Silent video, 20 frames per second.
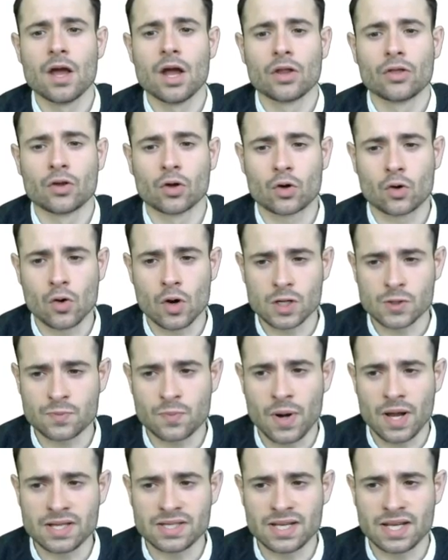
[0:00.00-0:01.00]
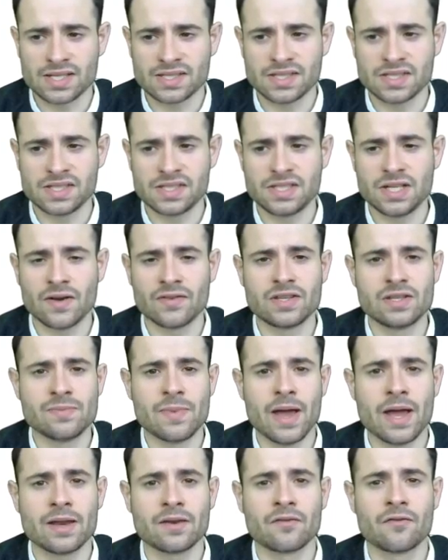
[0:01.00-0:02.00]
The cross-price elasticity of
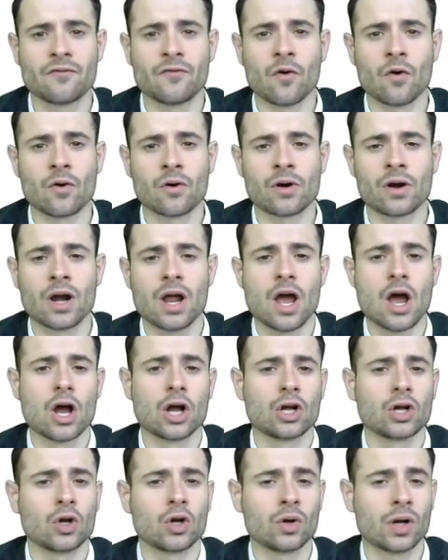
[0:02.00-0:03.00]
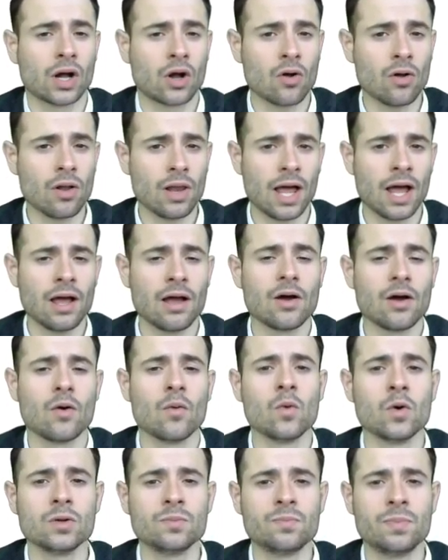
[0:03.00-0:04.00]
demand for Coca-Cola
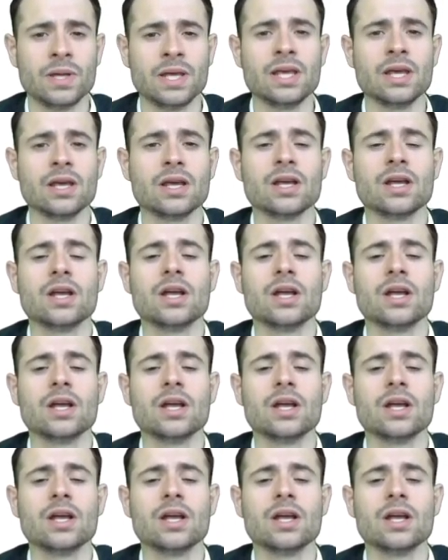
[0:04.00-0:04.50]
would be